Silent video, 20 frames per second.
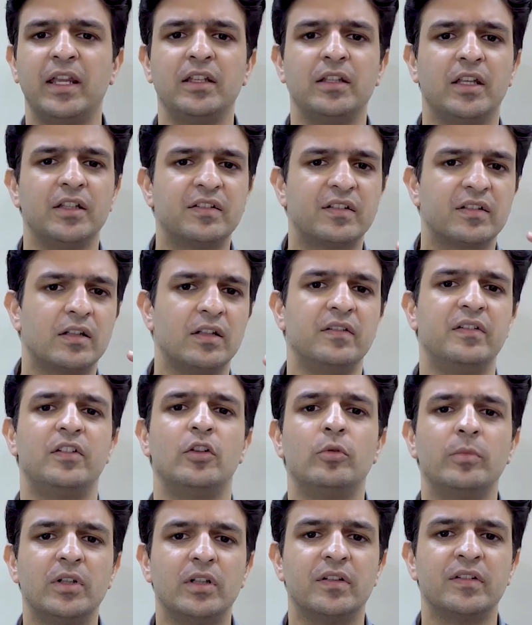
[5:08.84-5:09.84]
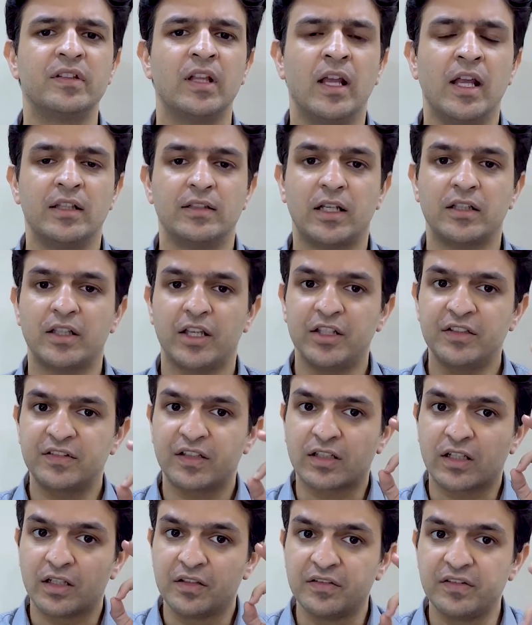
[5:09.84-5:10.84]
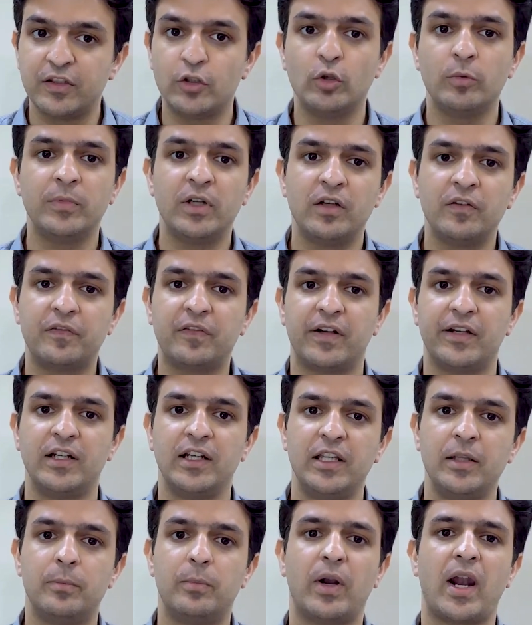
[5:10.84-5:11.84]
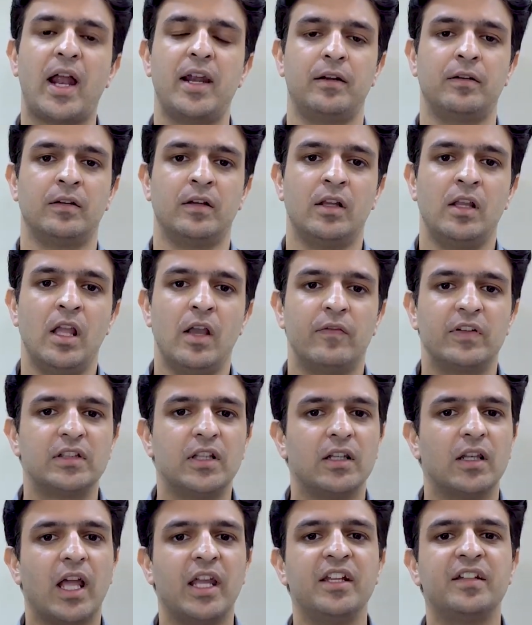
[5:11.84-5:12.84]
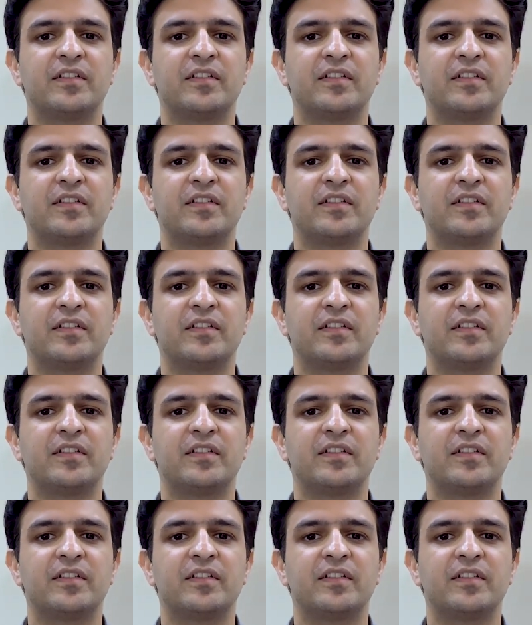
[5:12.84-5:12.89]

its consumers that it's a consumer-friendly brand, with the likes